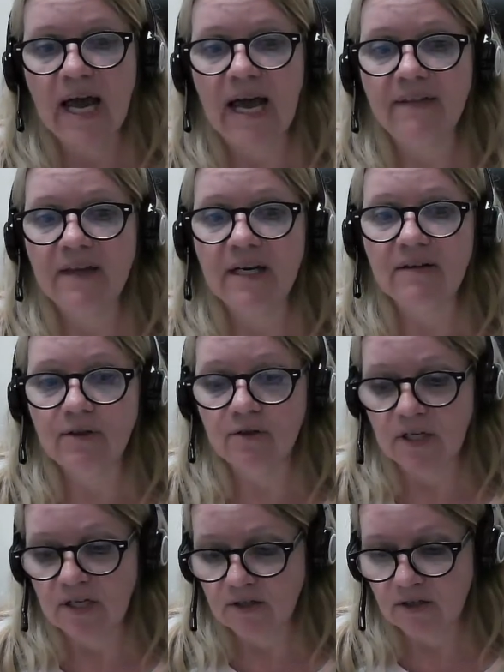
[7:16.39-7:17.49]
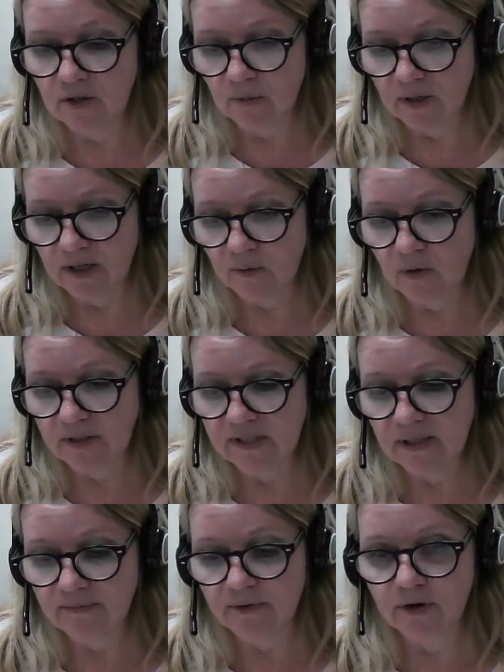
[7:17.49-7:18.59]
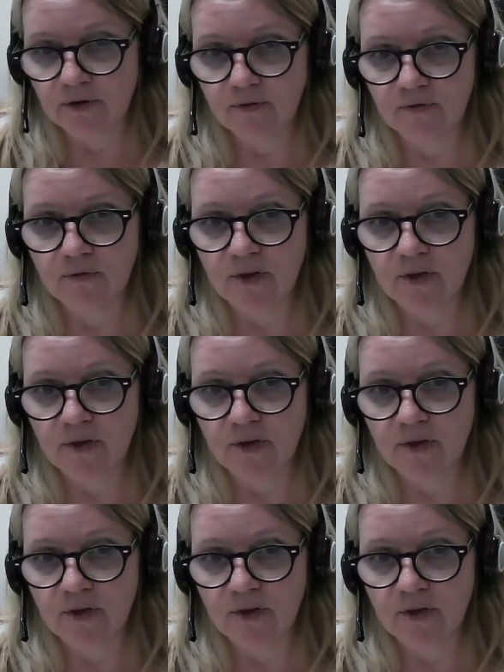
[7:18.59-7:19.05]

And then if you need to, you want to go one step further